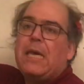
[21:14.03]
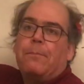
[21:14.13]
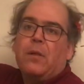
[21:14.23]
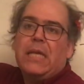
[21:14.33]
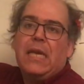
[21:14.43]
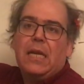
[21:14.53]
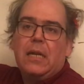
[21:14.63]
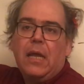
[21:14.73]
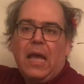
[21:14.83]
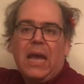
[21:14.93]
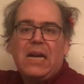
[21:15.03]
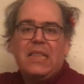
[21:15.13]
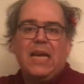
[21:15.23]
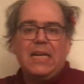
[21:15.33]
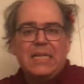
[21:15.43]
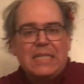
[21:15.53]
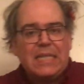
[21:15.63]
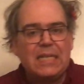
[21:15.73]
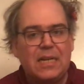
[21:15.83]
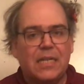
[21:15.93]
people in and then
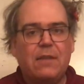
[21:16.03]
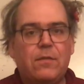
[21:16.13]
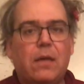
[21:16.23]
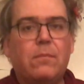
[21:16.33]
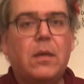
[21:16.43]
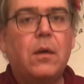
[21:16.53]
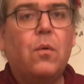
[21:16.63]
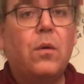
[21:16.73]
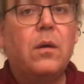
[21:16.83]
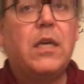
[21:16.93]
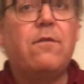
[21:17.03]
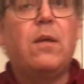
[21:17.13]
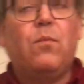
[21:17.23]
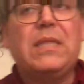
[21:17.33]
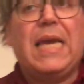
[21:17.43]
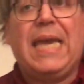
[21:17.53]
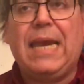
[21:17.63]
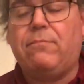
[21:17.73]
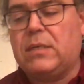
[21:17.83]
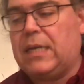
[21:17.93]
give them, give them what they
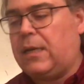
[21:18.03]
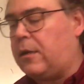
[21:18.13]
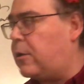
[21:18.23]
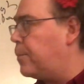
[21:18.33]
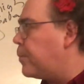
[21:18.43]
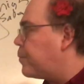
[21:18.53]
came to hear.